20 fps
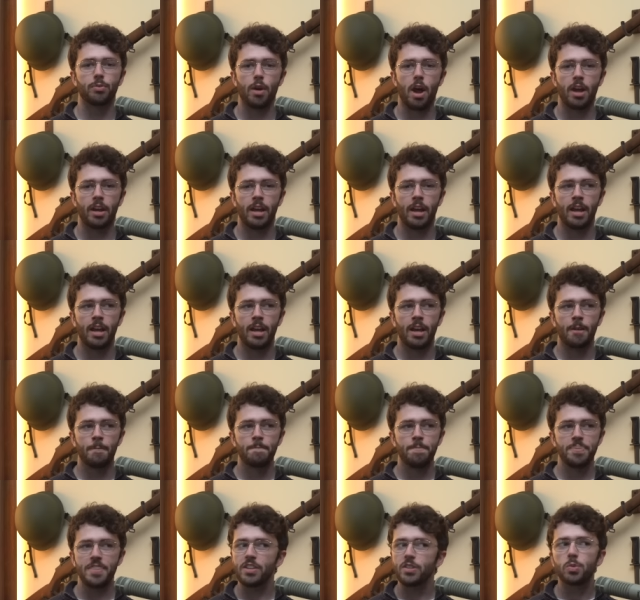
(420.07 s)
run.
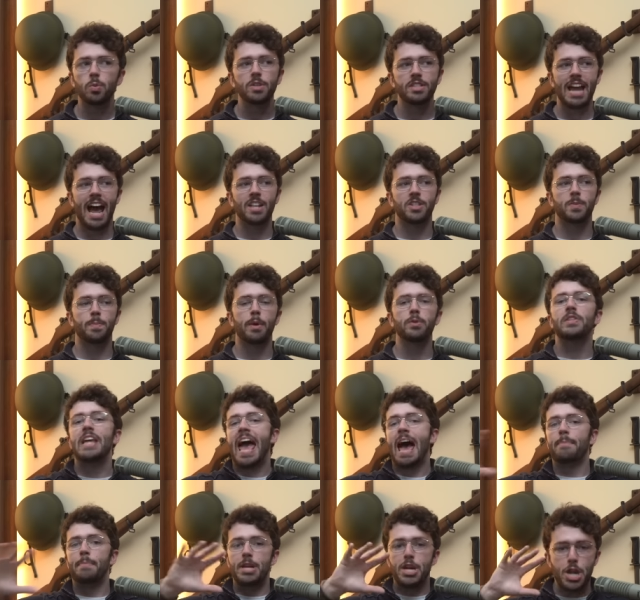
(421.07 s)
This was not supposed to
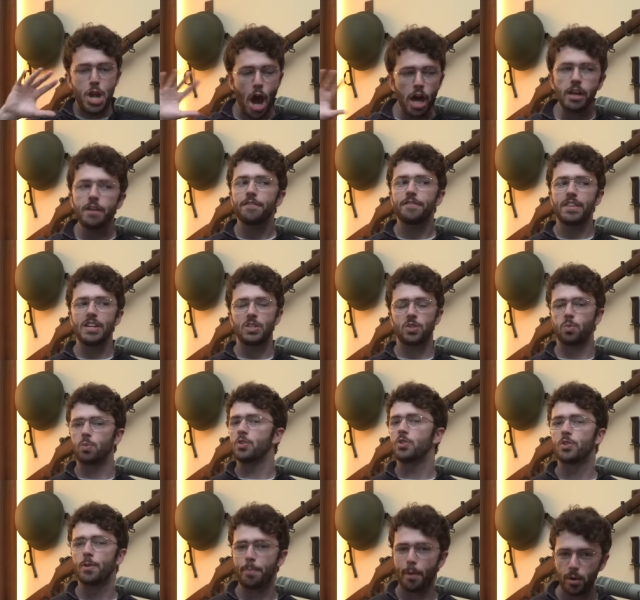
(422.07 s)
happen. None of this
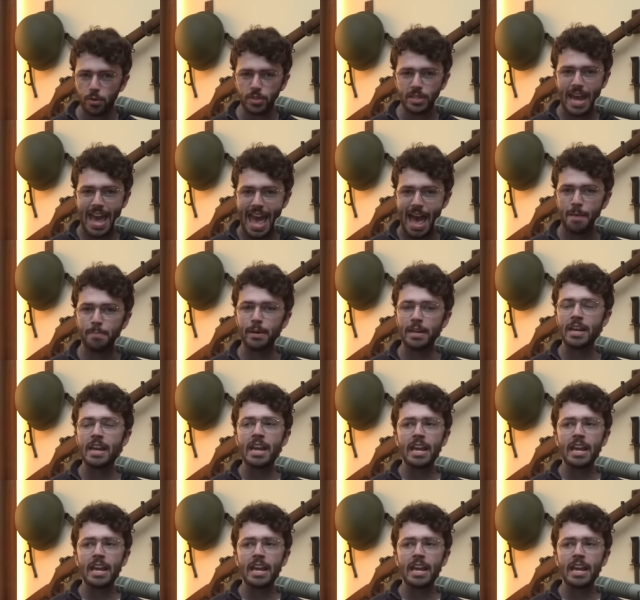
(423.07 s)
was supposed to happen.